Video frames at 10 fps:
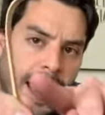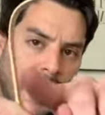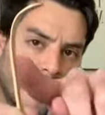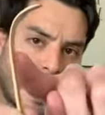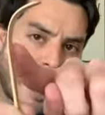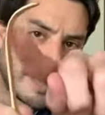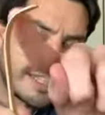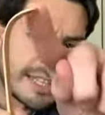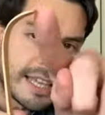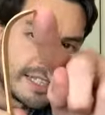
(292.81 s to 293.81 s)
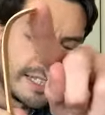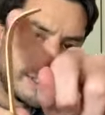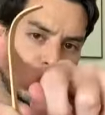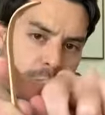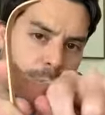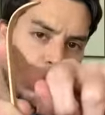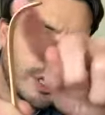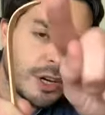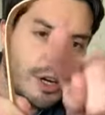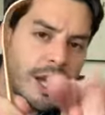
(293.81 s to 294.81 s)
And it has like this scoop
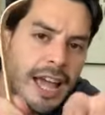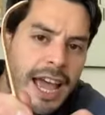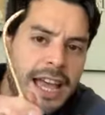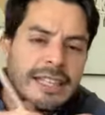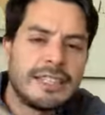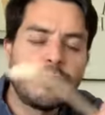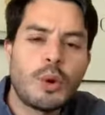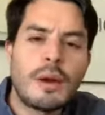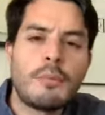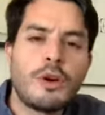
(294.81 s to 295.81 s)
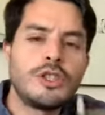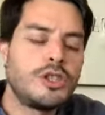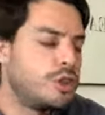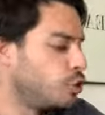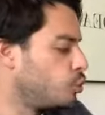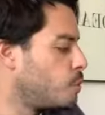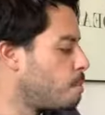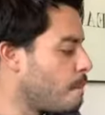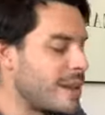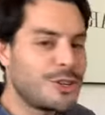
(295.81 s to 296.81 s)
here. And this is what I'm going to use to
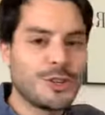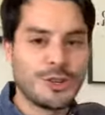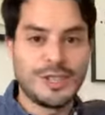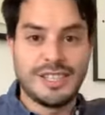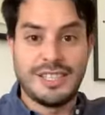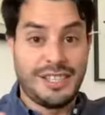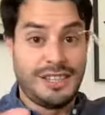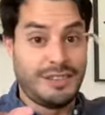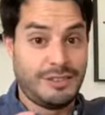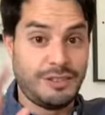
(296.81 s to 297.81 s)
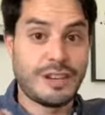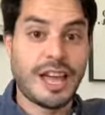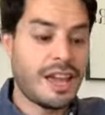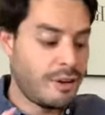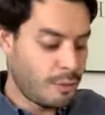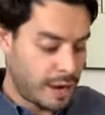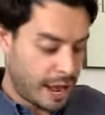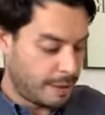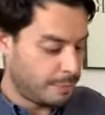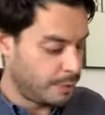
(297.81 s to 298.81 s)
measure the tea, okay? When
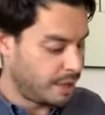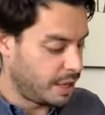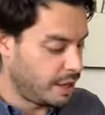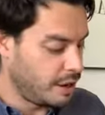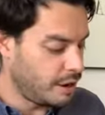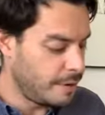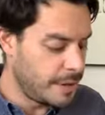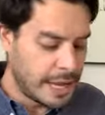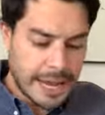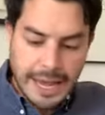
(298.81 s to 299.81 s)
I pour it here.